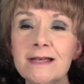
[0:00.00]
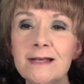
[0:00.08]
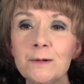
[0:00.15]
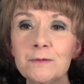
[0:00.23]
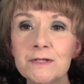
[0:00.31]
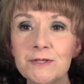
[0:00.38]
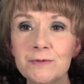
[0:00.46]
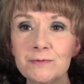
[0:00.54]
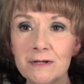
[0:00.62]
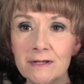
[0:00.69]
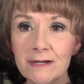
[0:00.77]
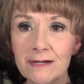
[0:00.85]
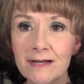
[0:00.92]
It was
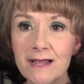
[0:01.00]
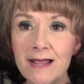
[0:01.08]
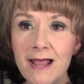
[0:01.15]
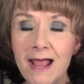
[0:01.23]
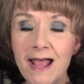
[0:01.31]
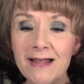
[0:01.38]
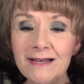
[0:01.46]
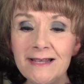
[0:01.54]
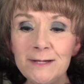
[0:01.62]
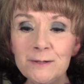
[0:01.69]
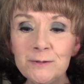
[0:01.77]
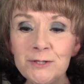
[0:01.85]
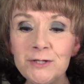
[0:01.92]
thrilling. And he
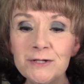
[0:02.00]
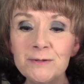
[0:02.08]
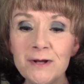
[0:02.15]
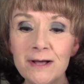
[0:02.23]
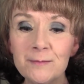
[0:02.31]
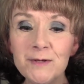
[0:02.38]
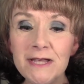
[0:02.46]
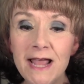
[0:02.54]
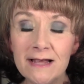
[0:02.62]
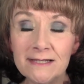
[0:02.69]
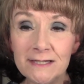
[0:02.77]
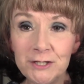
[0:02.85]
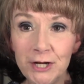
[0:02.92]
used to, he
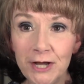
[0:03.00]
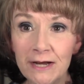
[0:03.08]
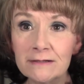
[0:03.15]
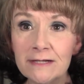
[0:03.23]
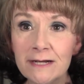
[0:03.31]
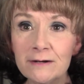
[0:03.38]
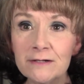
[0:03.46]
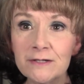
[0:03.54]
has a channel here.